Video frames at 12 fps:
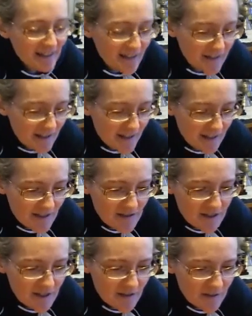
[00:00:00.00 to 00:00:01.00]
Okay,
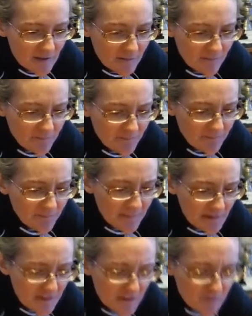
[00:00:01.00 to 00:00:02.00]
so
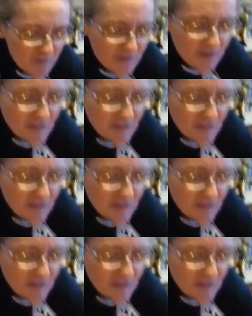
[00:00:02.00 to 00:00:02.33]
this is what